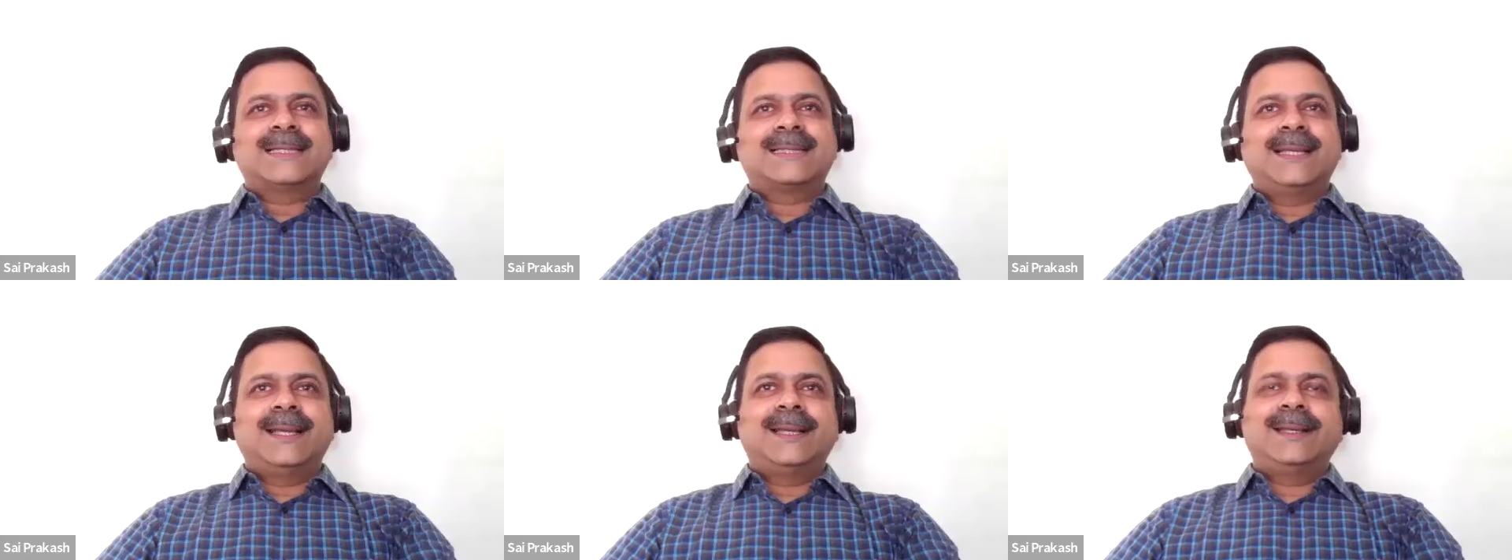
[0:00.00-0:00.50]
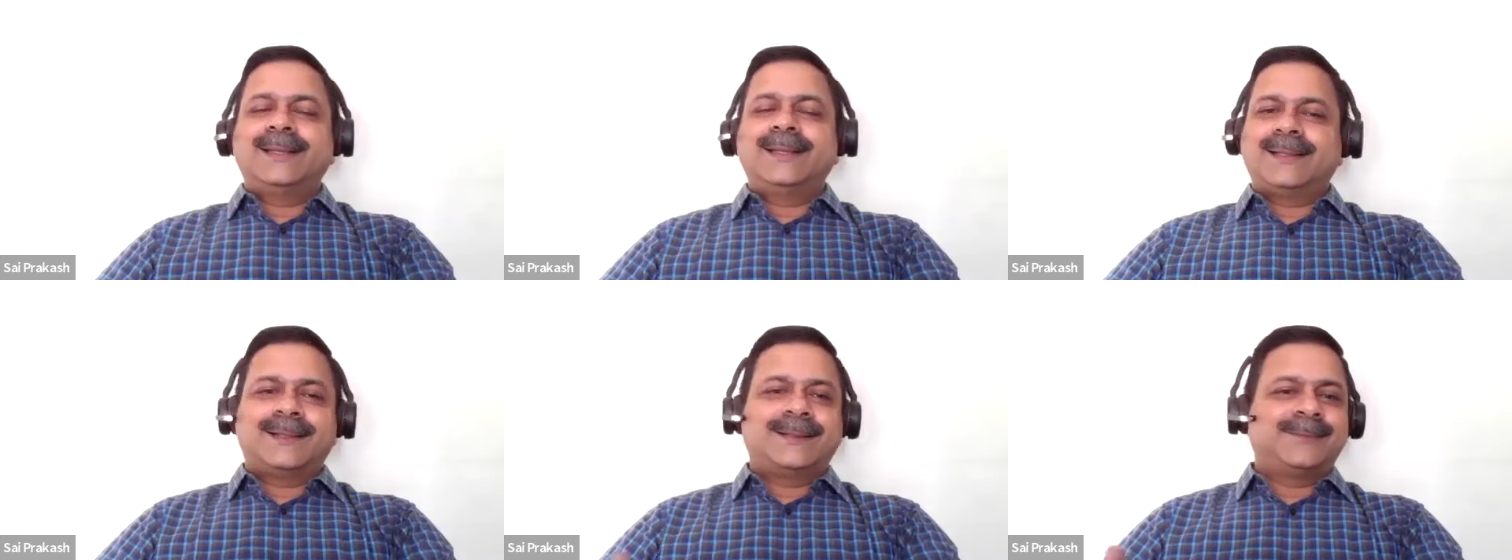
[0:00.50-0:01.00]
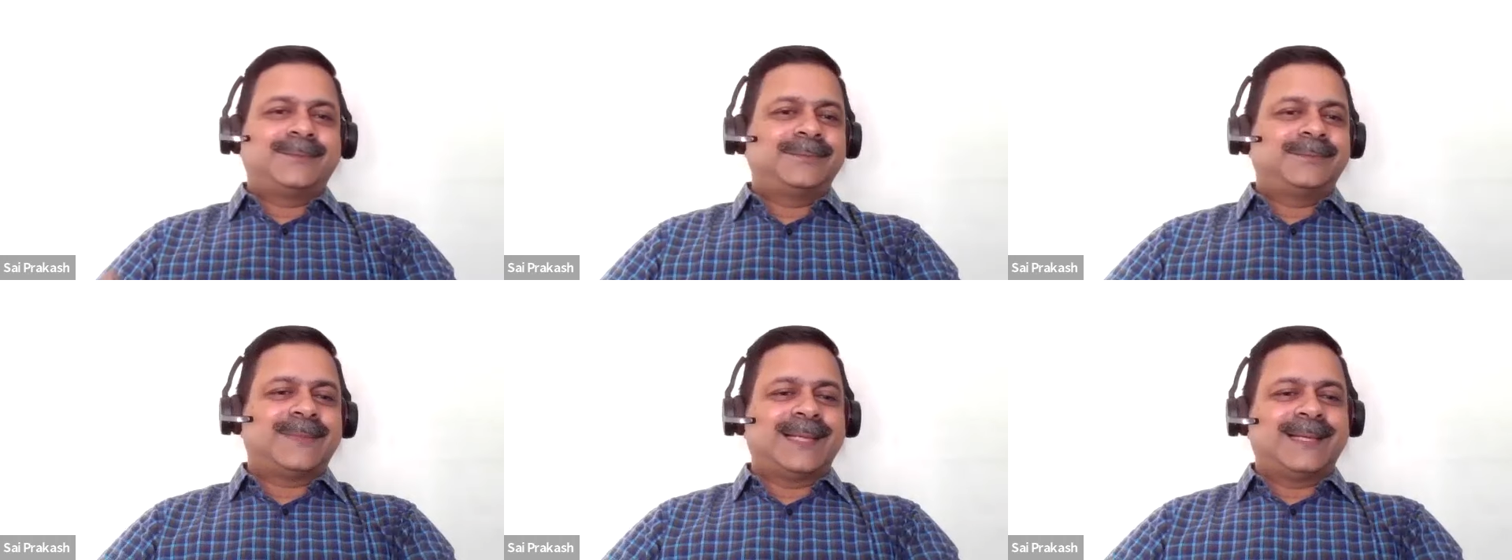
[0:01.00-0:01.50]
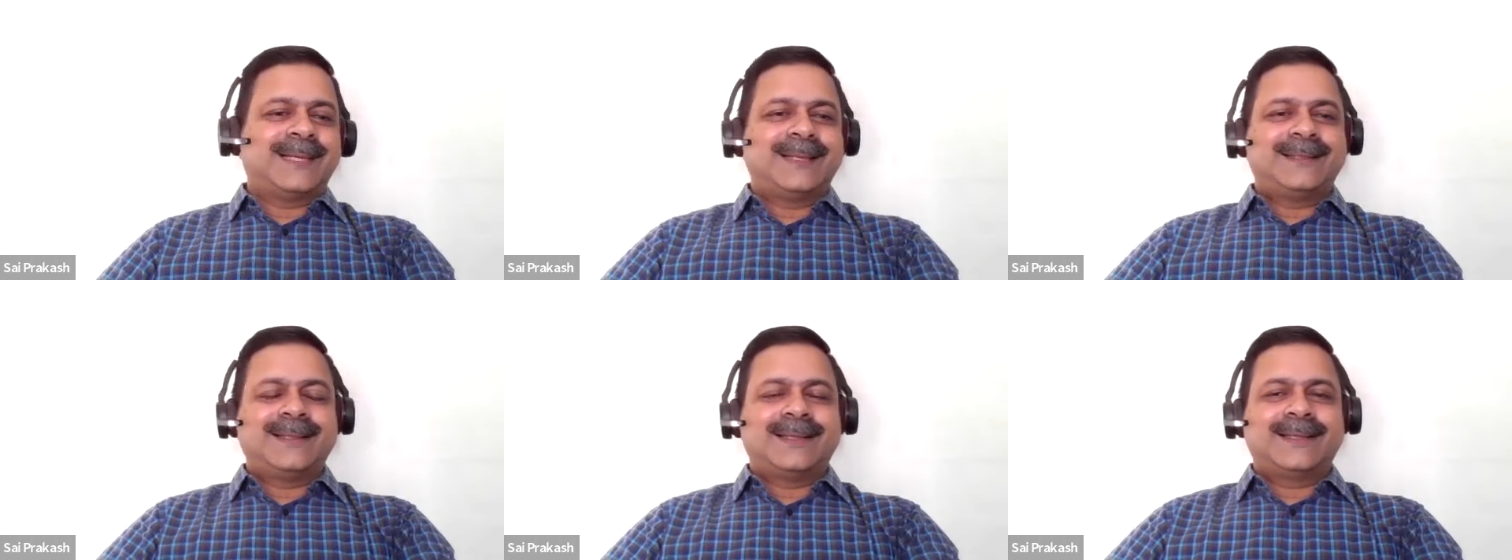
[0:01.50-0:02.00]
would say um,
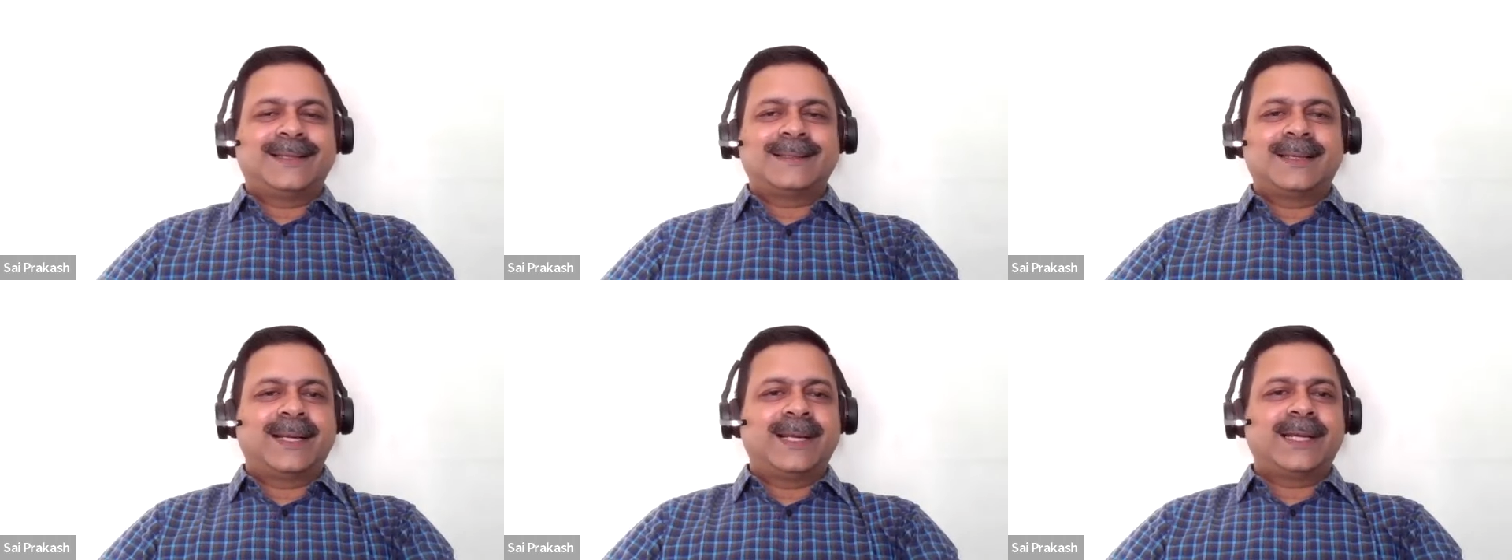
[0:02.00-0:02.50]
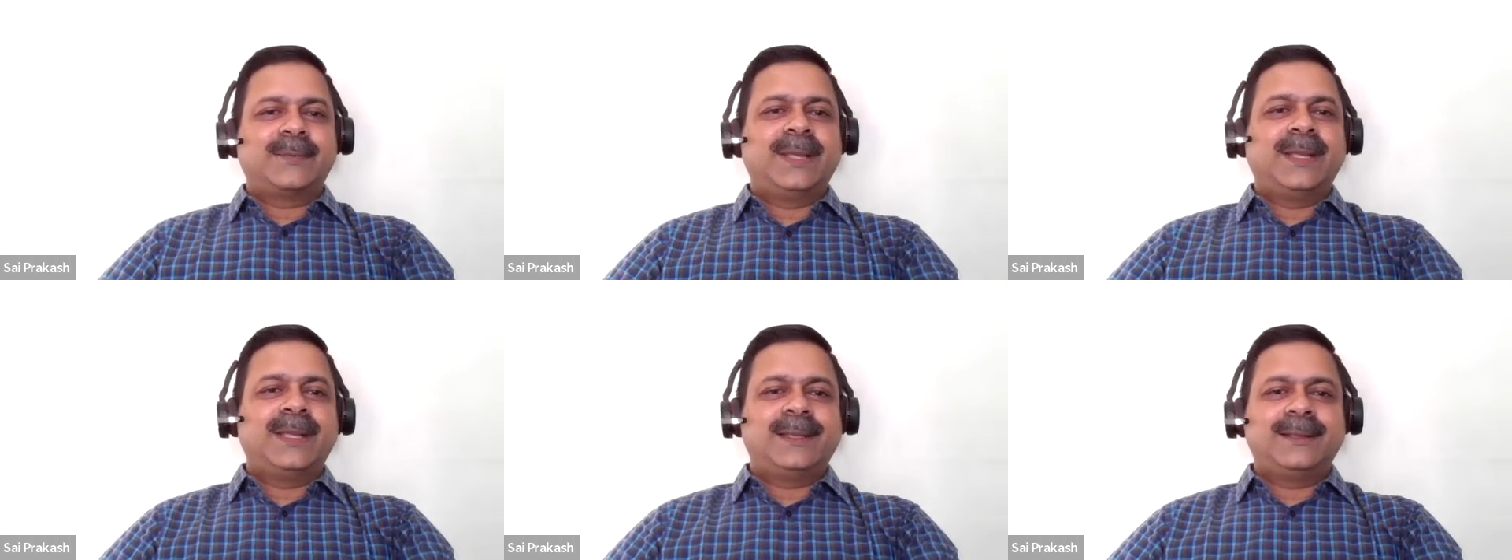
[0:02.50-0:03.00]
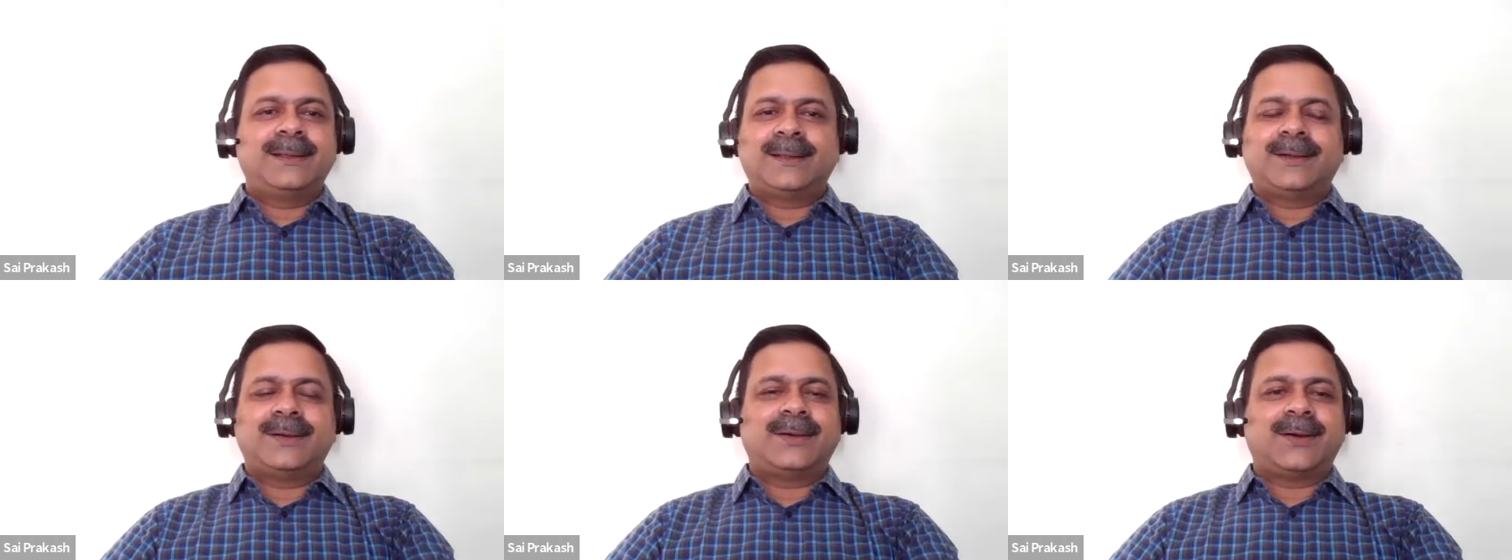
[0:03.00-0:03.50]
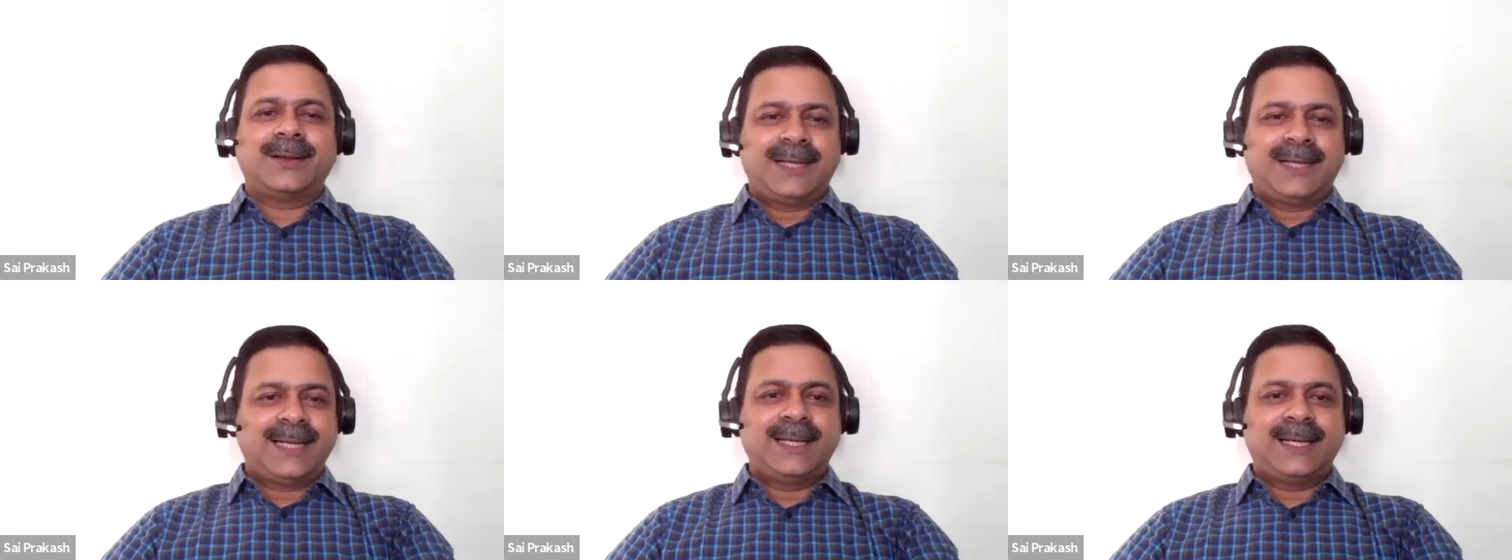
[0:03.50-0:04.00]
my they can connect me uh, on
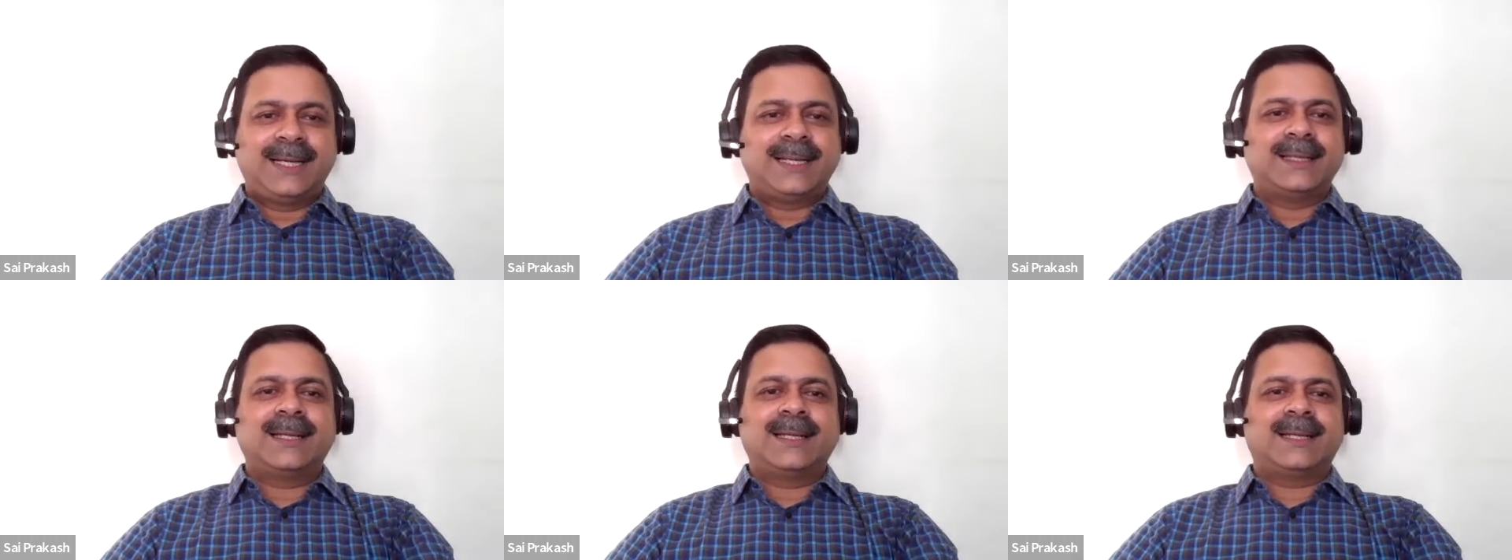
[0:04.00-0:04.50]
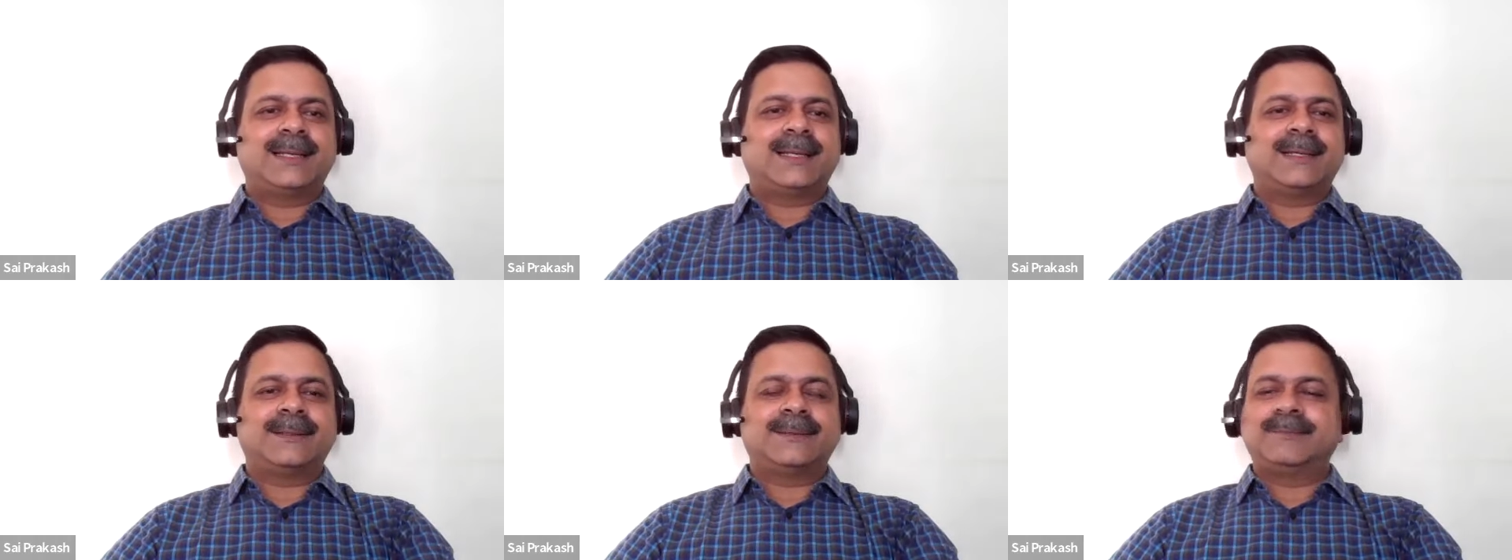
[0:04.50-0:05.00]
LinkedIn, right.